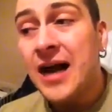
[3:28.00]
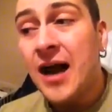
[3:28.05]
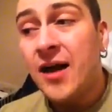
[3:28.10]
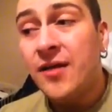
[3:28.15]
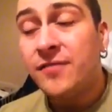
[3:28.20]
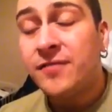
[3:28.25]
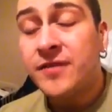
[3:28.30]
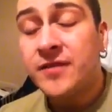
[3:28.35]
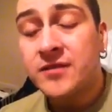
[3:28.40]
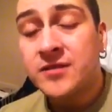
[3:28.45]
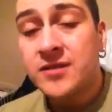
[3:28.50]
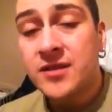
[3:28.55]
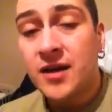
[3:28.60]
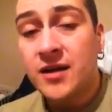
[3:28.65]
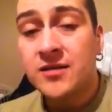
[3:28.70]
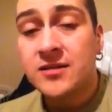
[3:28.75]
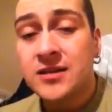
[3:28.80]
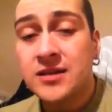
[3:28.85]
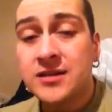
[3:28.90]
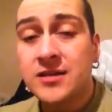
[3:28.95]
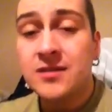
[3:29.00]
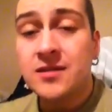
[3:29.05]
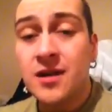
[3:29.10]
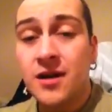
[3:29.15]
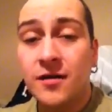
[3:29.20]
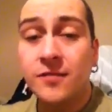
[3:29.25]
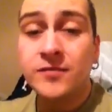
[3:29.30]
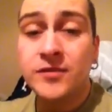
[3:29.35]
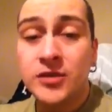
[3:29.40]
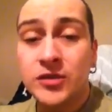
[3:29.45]
I feel talented
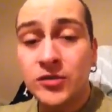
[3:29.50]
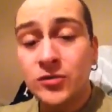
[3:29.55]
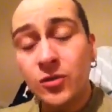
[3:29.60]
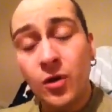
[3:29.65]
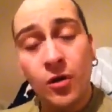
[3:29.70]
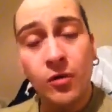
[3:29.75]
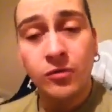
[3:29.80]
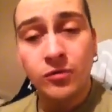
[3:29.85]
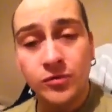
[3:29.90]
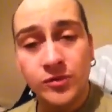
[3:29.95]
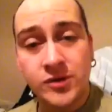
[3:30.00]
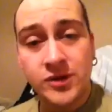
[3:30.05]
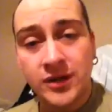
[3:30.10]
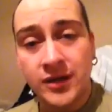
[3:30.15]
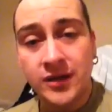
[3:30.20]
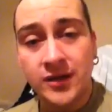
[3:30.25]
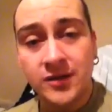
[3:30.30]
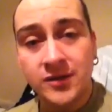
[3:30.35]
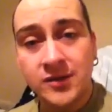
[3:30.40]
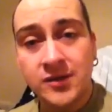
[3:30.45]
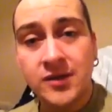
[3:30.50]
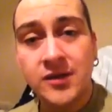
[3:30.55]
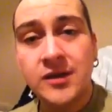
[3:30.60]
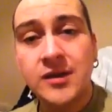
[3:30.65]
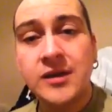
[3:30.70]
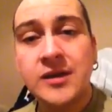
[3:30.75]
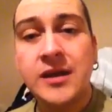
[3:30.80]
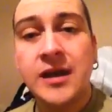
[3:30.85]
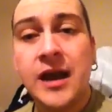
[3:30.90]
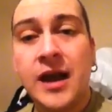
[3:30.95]
enough to do all those things,
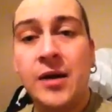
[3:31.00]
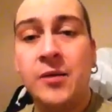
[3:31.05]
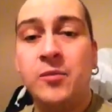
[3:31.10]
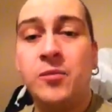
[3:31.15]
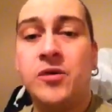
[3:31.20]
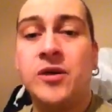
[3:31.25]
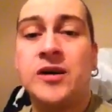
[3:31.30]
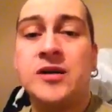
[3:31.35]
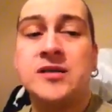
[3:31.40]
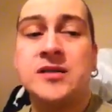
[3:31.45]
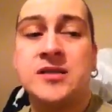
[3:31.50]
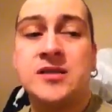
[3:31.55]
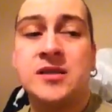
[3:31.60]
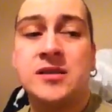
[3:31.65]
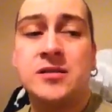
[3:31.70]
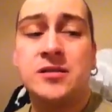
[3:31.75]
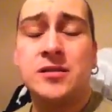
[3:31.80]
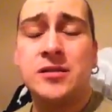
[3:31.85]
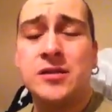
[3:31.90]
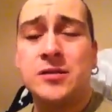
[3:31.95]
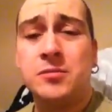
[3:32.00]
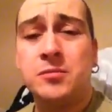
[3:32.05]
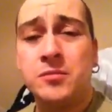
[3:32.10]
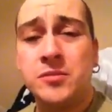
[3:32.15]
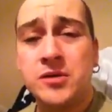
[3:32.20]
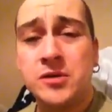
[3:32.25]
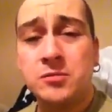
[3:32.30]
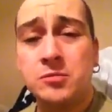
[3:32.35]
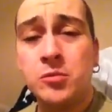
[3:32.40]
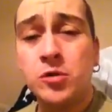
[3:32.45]
whereas
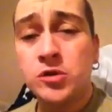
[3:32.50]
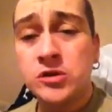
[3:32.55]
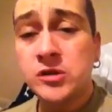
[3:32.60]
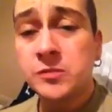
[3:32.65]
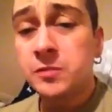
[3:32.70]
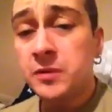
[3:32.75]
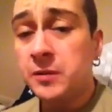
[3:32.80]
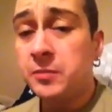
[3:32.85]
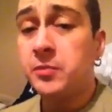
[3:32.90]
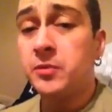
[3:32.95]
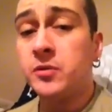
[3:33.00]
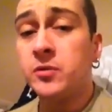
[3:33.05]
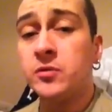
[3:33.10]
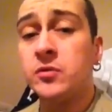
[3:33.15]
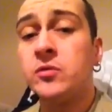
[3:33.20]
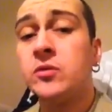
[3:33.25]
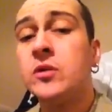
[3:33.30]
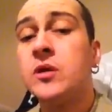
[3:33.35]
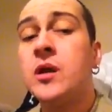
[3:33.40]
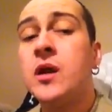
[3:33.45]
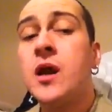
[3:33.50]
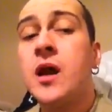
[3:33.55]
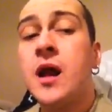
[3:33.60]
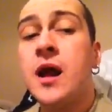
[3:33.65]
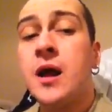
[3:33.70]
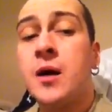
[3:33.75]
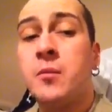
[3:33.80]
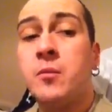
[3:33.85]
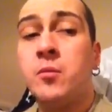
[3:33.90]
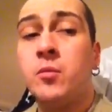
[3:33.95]
most people
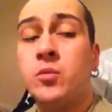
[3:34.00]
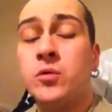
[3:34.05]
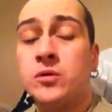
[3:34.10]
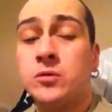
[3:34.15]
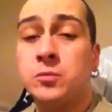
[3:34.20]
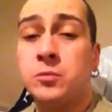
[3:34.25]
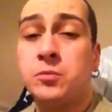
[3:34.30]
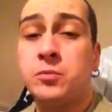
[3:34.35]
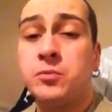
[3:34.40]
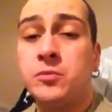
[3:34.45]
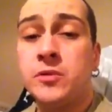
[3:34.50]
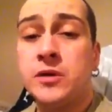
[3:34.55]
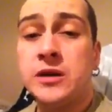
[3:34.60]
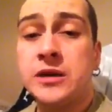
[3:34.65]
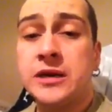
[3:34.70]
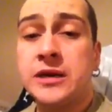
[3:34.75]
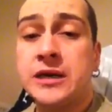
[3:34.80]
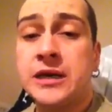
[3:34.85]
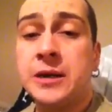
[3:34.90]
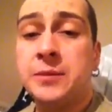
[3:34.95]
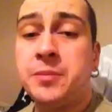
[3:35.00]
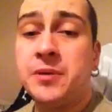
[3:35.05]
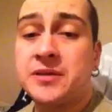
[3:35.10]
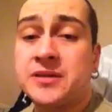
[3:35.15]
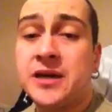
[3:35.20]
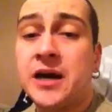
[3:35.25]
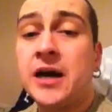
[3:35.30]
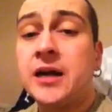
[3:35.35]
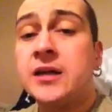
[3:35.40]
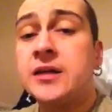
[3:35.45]
will keep a
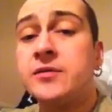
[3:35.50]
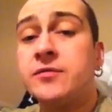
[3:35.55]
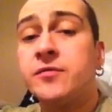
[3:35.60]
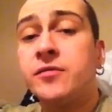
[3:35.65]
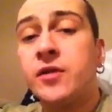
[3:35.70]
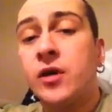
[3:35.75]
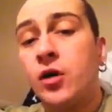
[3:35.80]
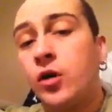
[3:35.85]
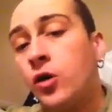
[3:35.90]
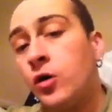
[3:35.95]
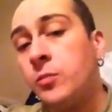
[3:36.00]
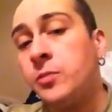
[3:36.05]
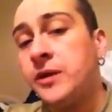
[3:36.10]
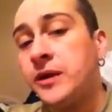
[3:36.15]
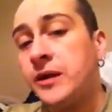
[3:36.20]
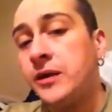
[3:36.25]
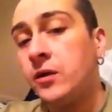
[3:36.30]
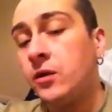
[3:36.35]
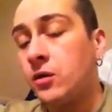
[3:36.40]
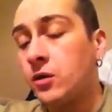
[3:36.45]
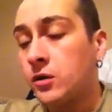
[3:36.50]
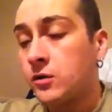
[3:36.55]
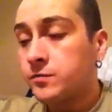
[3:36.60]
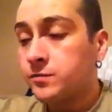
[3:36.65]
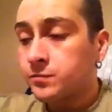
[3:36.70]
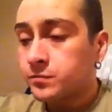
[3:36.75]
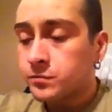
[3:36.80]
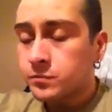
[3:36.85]
talent for a hobby or